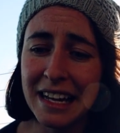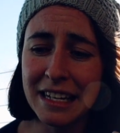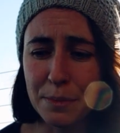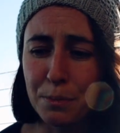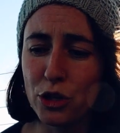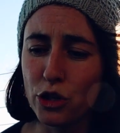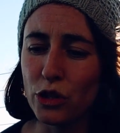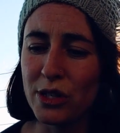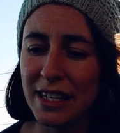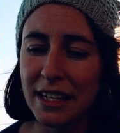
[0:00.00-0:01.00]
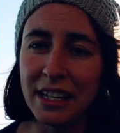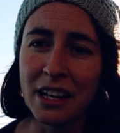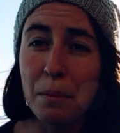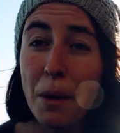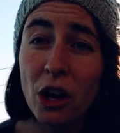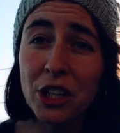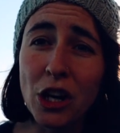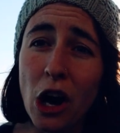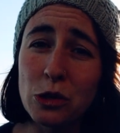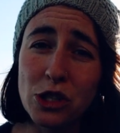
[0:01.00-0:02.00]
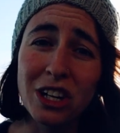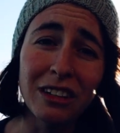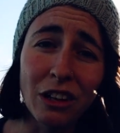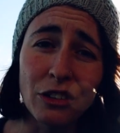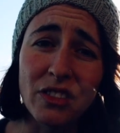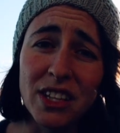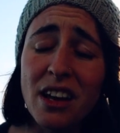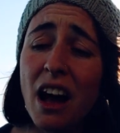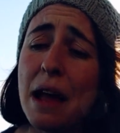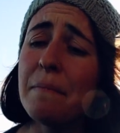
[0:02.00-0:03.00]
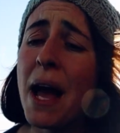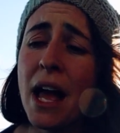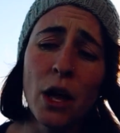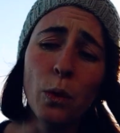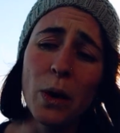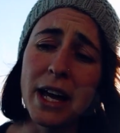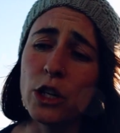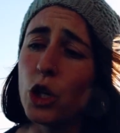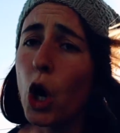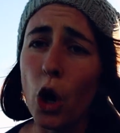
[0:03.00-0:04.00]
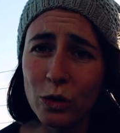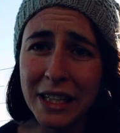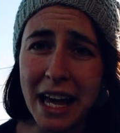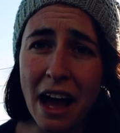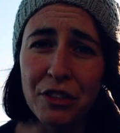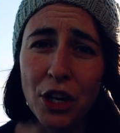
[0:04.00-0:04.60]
is produced in a polyculture a lot of the time where you only have